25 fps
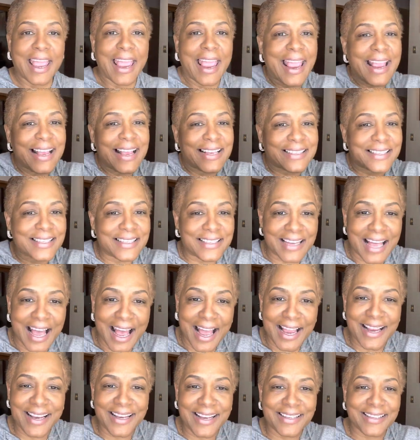It's
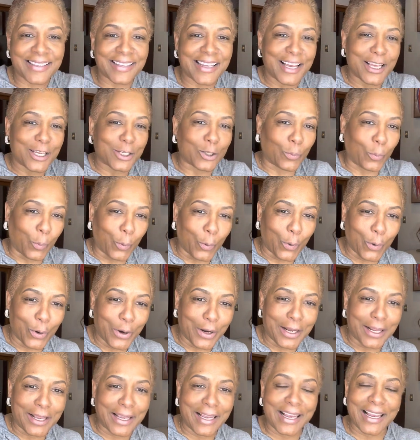nice, it's
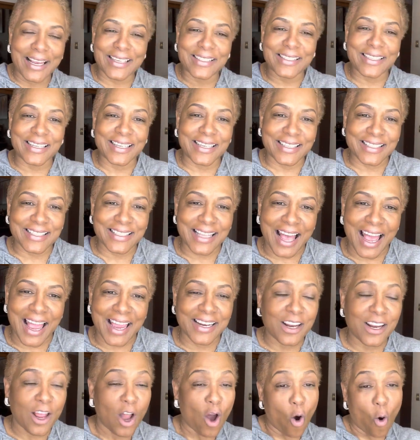pretty, it's
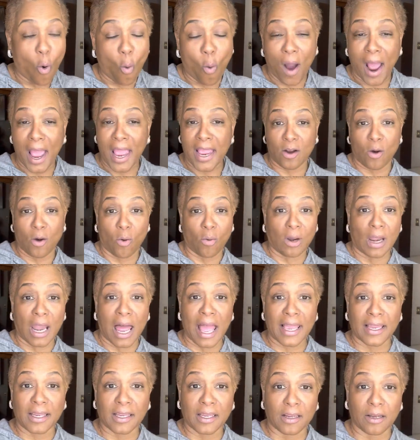exciting. Well, I ain't gonna
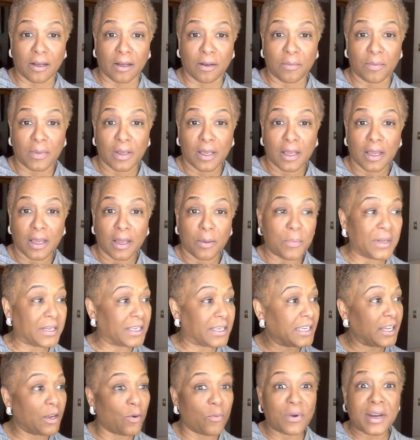like him. But
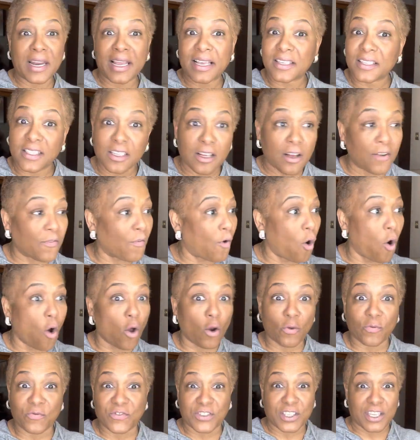then when that stuff all
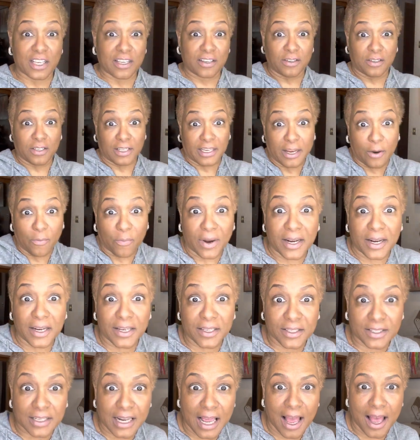of a sudden get ready to
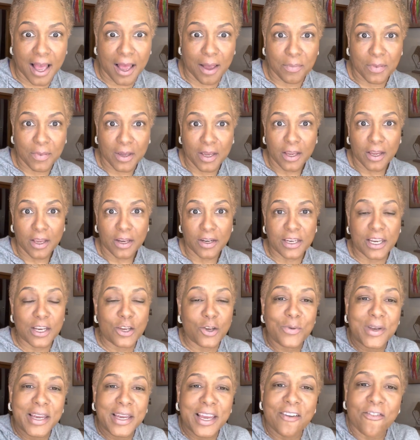stop, then
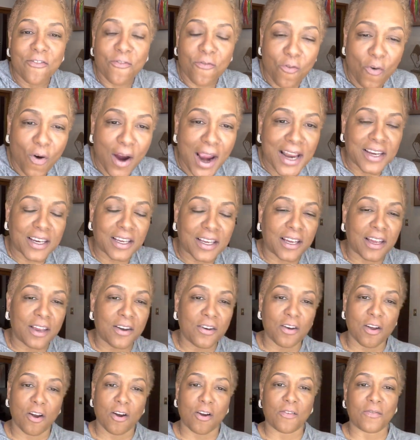you get frantic and
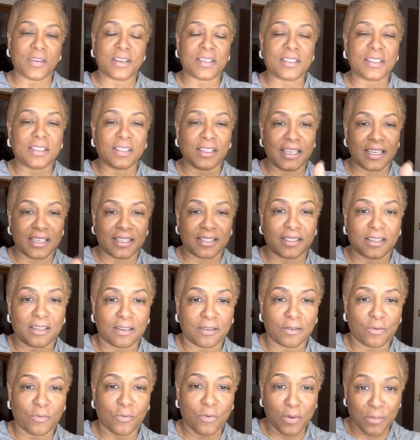nervous. Listen,
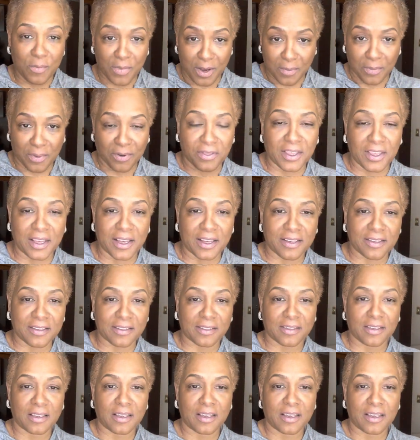remember this.